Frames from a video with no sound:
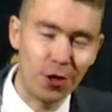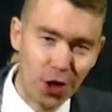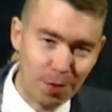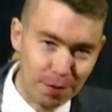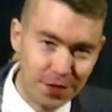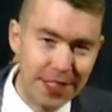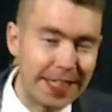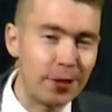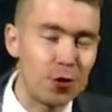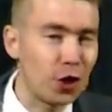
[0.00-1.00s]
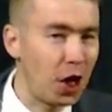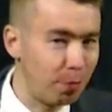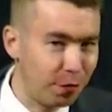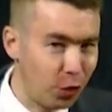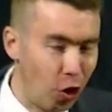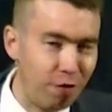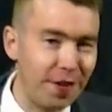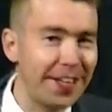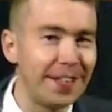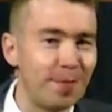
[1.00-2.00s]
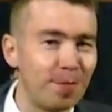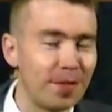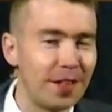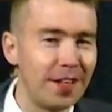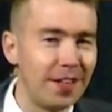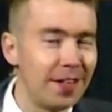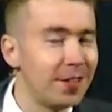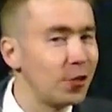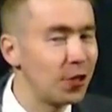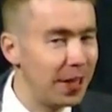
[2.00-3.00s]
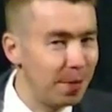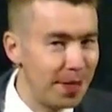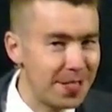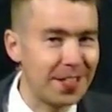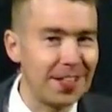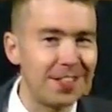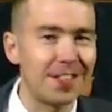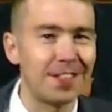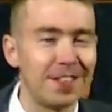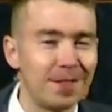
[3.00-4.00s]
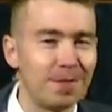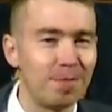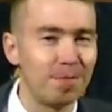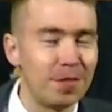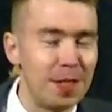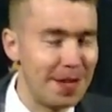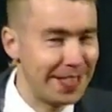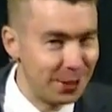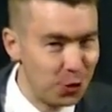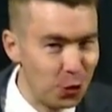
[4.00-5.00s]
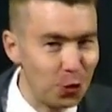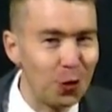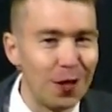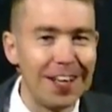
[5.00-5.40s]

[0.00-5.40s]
cup of tea or your cup of coffee, your little biscuit, you might need two,